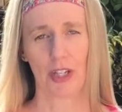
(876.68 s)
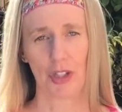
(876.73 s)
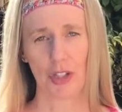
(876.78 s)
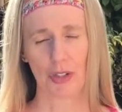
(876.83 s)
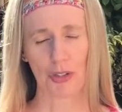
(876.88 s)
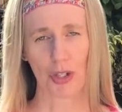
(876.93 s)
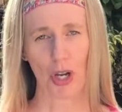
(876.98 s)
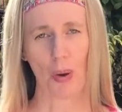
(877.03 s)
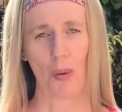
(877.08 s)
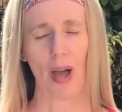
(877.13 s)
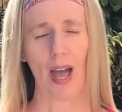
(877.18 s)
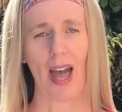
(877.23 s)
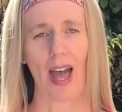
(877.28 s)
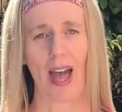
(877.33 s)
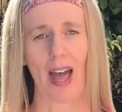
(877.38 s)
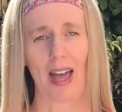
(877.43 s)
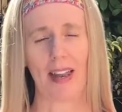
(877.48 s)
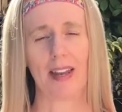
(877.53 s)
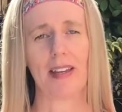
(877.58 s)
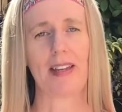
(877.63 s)
just go
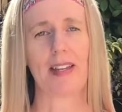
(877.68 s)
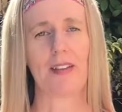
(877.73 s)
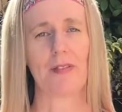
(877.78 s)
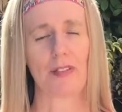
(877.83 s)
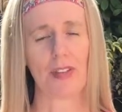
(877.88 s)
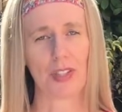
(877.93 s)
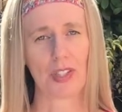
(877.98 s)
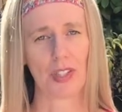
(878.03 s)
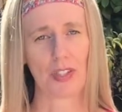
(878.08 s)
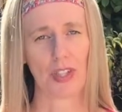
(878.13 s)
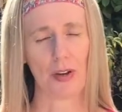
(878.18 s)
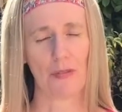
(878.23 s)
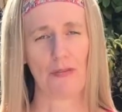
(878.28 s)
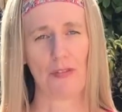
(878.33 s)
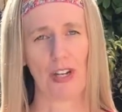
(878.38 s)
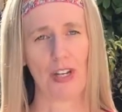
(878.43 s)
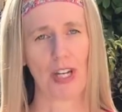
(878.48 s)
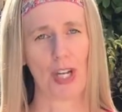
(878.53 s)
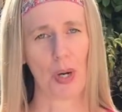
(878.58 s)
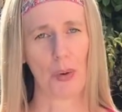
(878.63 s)
ahead and give this th-
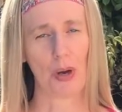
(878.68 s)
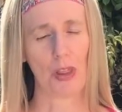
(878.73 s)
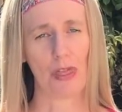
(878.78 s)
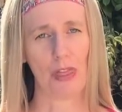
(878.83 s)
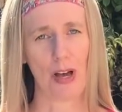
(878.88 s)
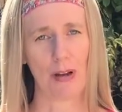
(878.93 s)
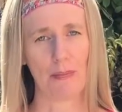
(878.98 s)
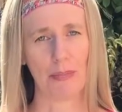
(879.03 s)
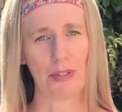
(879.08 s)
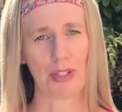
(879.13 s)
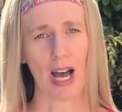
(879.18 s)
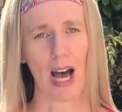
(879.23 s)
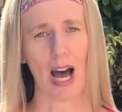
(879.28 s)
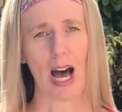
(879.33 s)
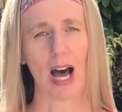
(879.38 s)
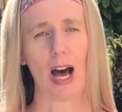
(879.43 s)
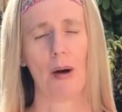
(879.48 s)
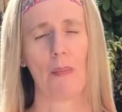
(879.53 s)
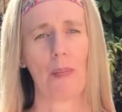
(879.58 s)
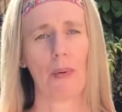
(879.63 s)
video a thumbs
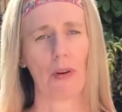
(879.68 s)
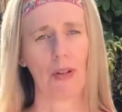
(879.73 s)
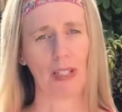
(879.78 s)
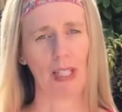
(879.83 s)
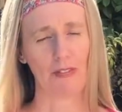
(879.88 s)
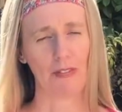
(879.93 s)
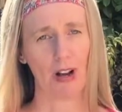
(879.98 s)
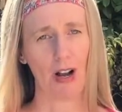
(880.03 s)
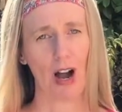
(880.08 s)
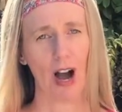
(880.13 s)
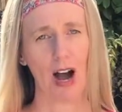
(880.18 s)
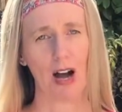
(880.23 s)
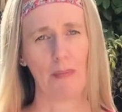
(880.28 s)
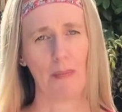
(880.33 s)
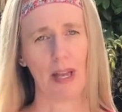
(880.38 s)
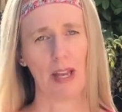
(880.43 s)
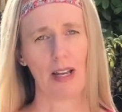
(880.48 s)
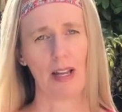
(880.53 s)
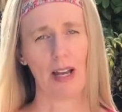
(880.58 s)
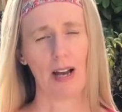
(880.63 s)
up or leave a
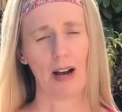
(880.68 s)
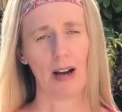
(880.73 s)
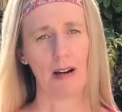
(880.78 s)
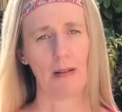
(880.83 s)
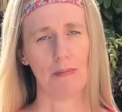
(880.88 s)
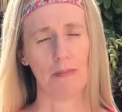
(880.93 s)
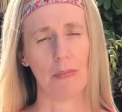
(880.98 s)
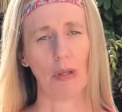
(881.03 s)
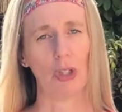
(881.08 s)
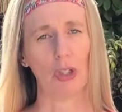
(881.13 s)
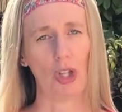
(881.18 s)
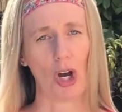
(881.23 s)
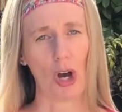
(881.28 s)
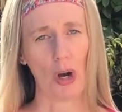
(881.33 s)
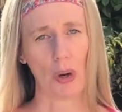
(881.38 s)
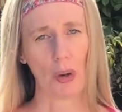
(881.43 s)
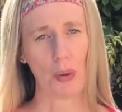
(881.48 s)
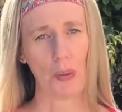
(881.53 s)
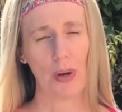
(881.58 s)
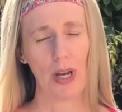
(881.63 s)
comment um,
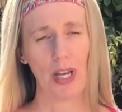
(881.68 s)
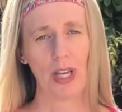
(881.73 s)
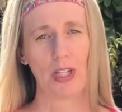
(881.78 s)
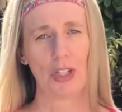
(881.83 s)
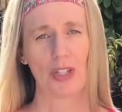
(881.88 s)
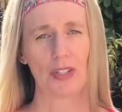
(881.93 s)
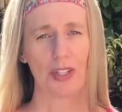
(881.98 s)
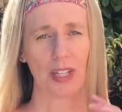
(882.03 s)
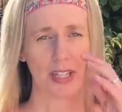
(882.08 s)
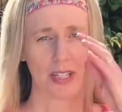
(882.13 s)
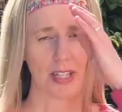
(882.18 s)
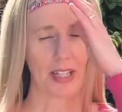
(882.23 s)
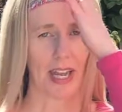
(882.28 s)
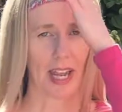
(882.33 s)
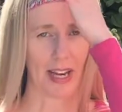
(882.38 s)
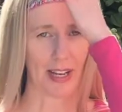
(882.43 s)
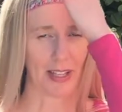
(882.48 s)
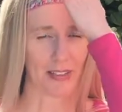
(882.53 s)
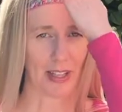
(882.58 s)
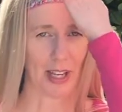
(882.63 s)
below, just
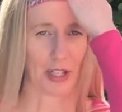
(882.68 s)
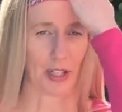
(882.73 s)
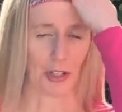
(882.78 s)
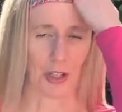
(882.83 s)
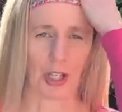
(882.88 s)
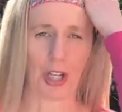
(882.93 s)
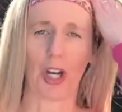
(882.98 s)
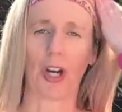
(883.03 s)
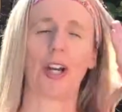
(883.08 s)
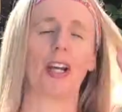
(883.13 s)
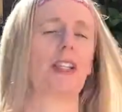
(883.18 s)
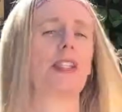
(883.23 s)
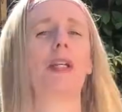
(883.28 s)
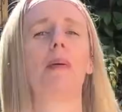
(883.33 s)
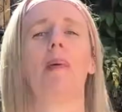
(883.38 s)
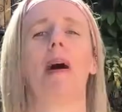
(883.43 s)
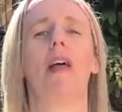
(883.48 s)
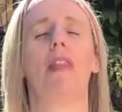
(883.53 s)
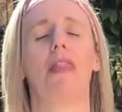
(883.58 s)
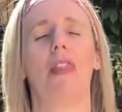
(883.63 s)
indicating that you're curious
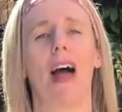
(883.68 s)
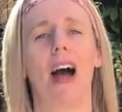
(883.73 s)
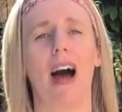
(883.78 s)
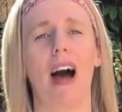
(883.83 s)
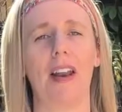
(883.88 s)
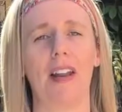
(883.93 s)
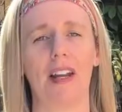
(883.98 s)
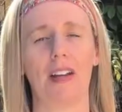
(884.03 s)
about that.